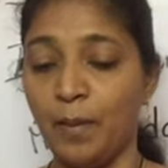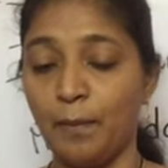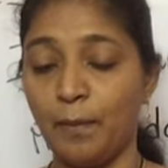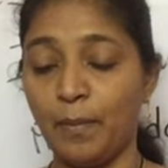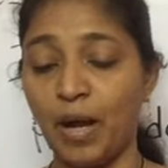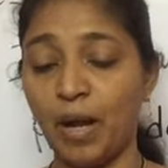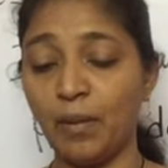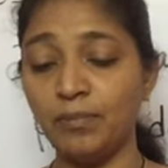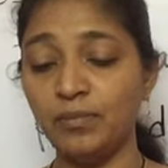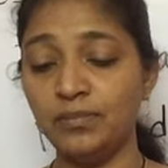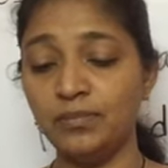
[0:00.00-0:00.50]

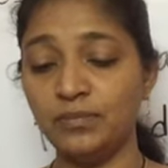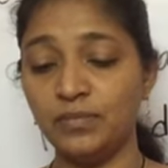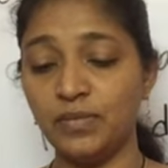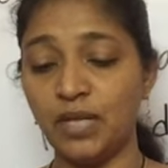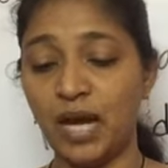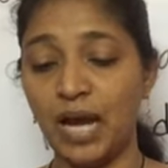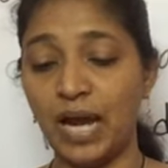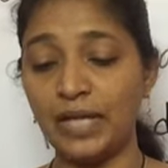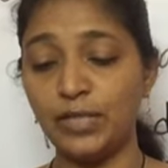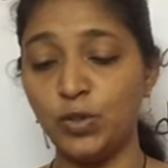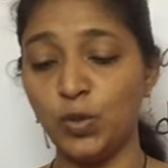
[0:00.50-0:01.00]
Mom,
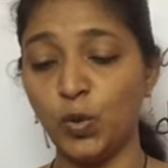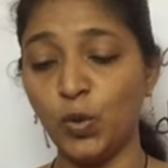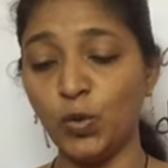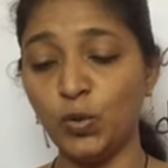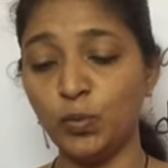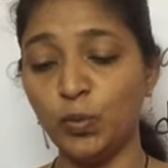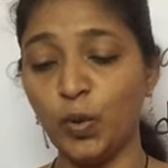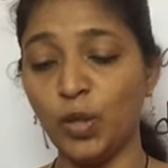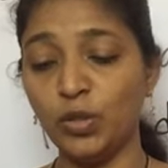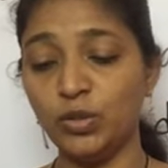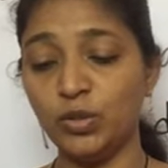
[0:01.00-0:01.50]
I
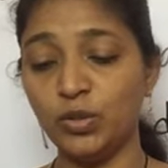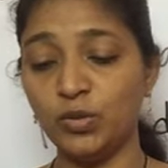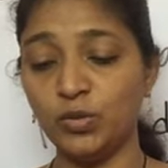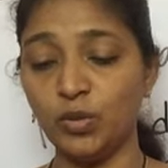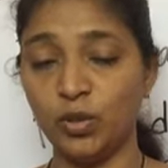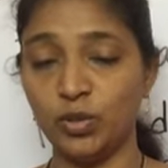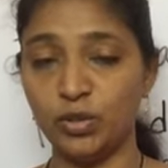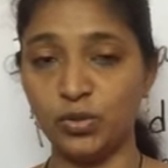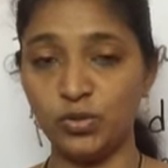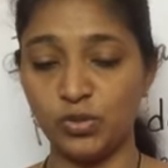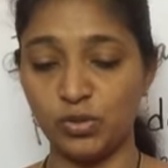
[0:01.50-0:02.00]
don't want to
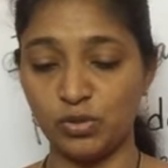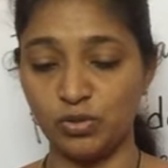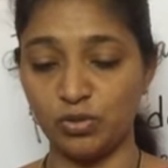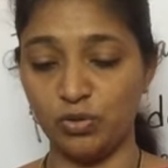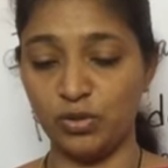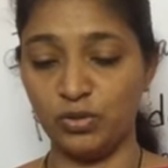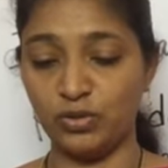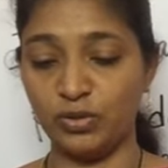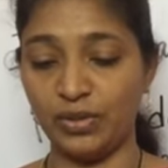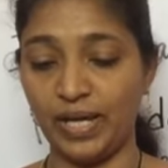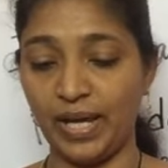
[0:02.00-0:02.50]
go to
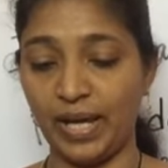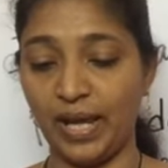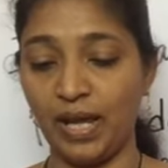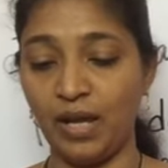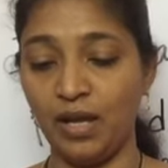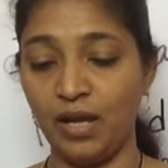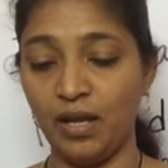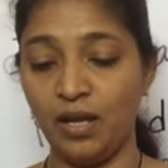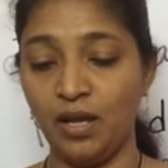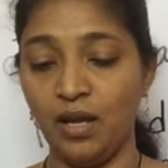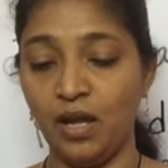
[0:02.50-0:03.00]
school
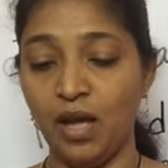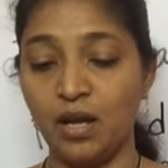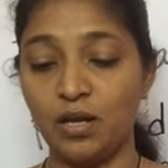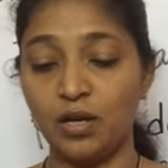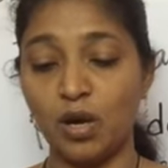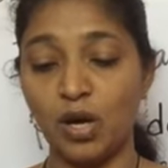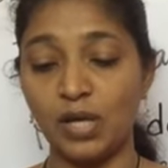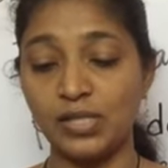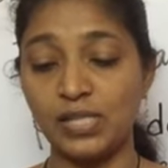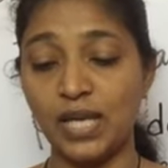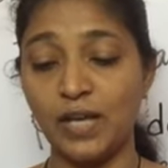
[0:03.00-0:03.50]
today
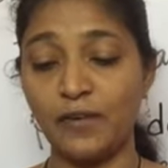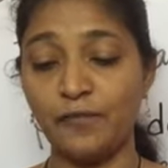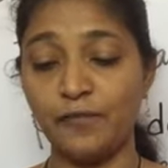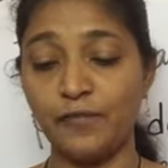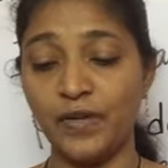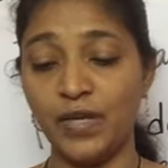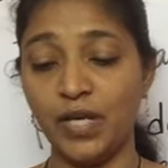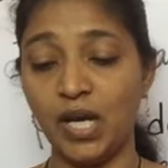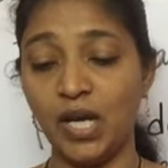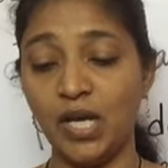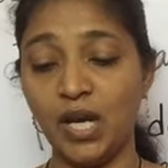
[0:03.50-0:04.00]
cause I
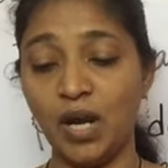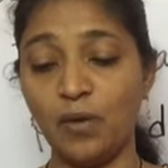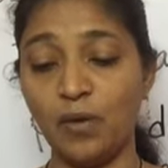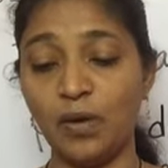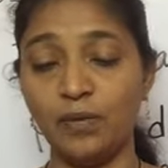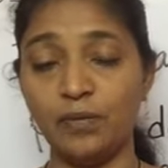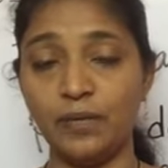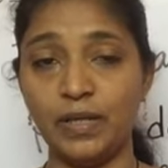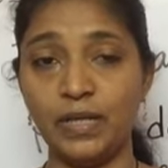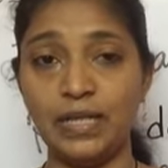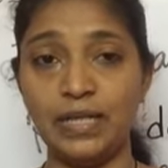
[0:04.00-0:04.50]
fear
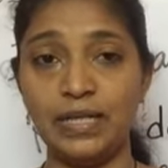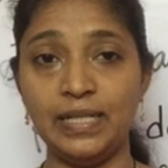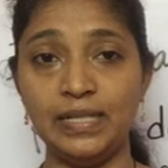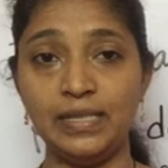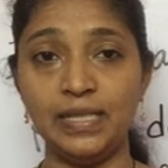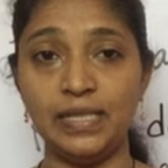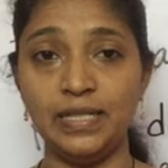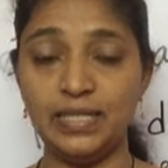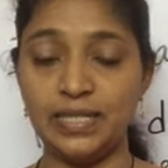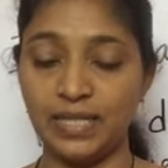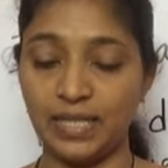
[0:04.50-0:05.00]
our world
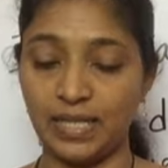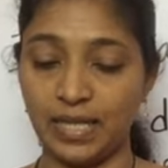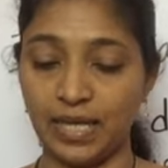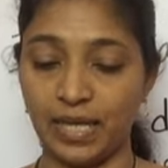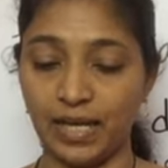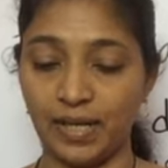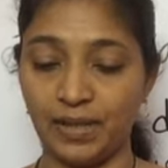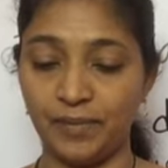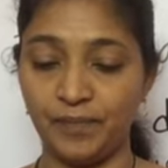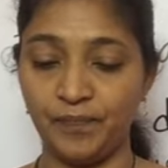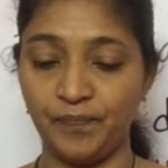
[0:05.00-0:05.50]
is in
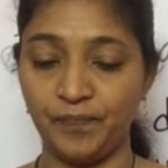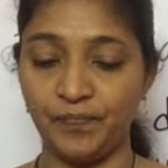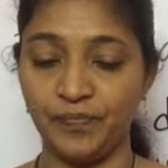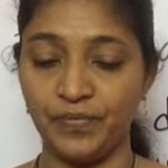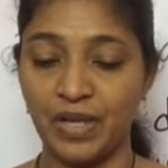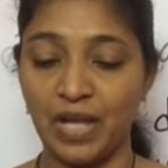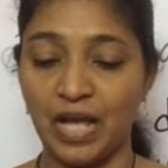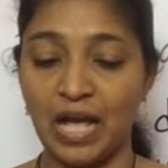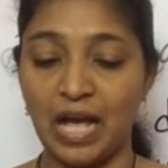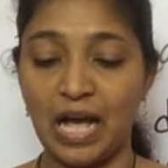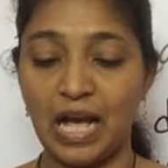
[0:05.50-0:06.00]
decay.
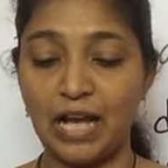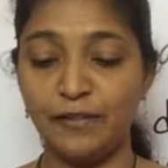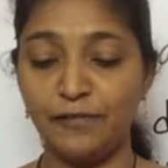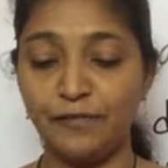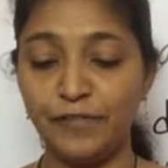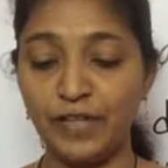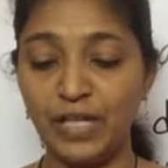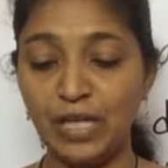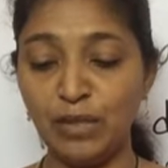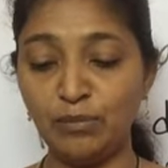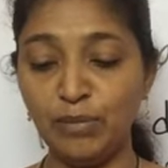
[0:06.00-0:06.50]
I
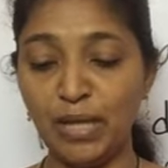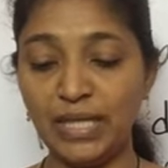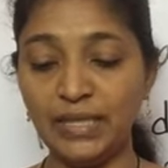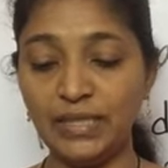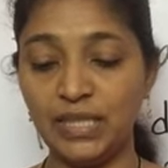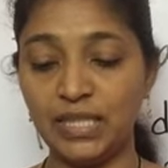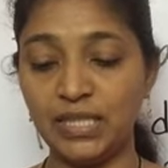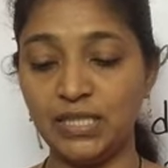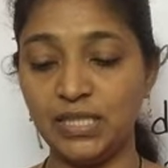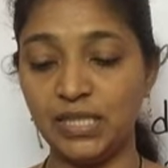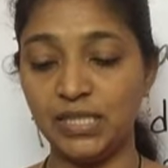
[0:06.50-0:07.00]
feel my
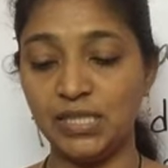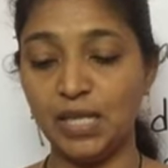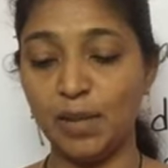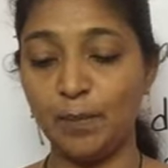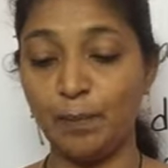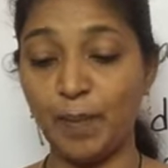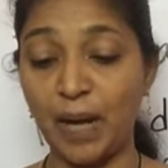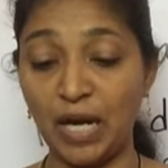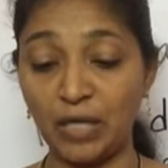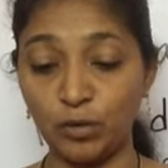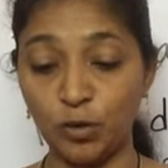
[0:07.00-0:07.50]
teachers are
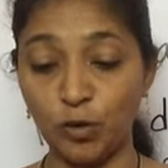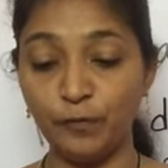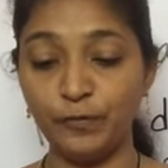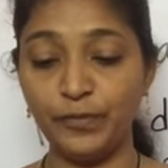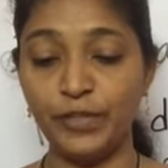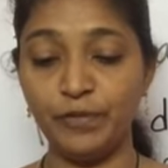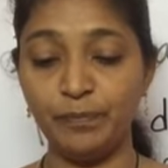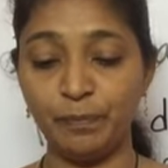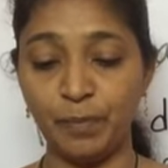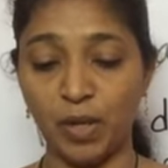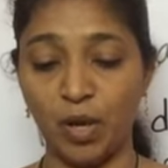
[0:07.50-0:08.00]
part of
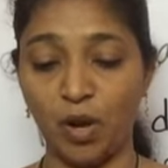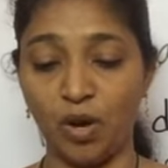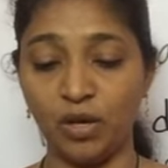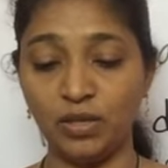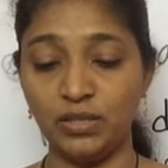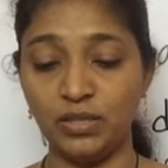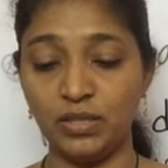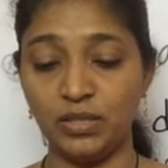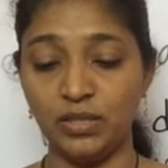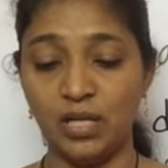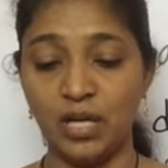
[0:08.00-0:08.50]
the
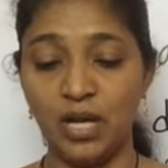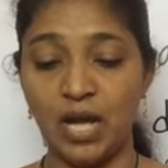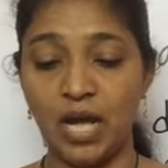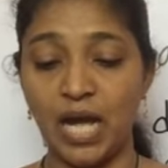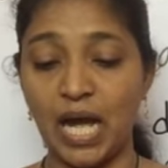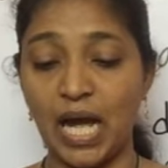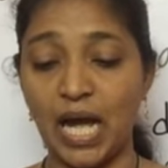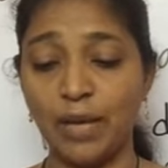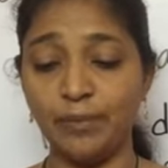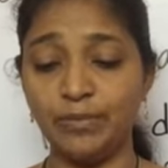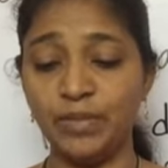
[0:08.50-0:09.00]
plot.
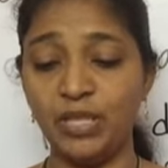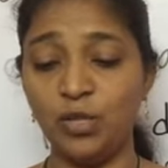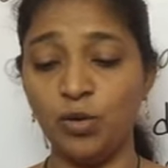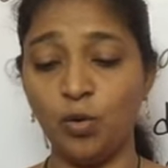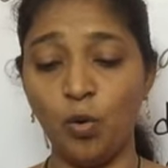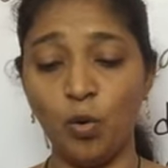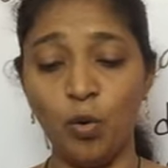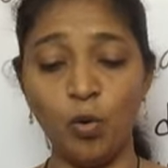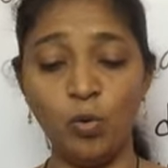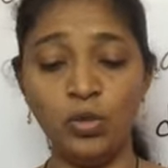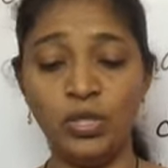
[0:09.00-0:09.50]
I'm the
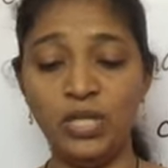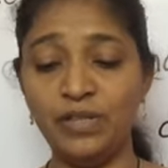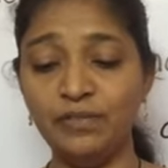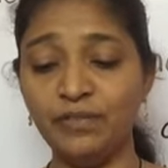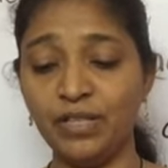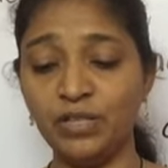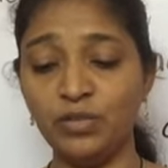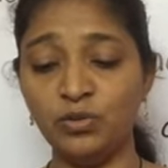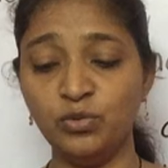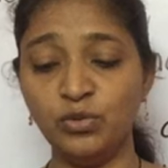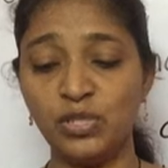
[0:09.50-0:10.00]
only
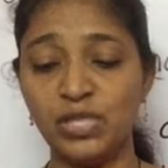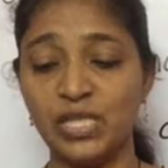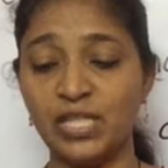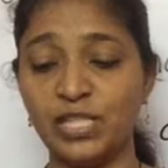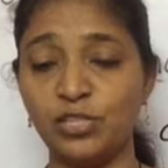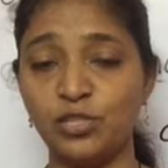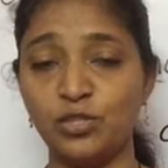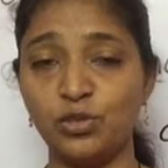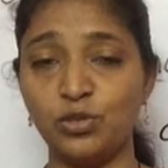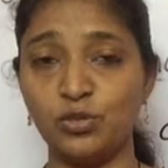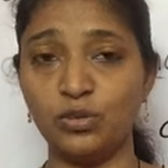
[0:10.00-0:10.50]
one who
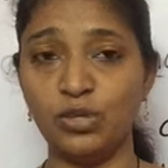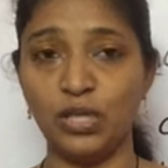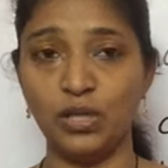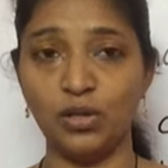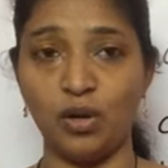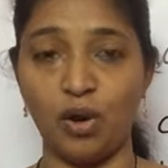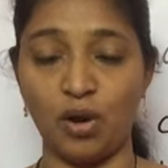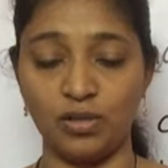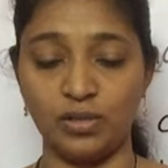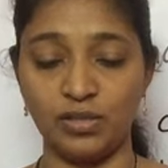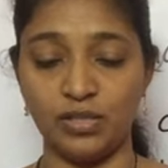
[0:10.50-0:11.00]
sees through the
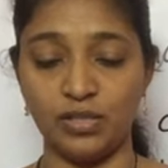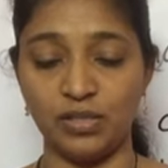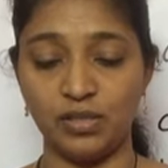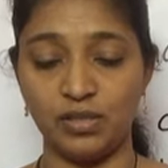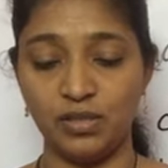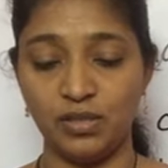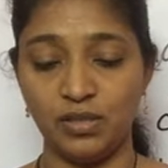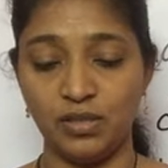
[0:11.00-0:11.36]
rot.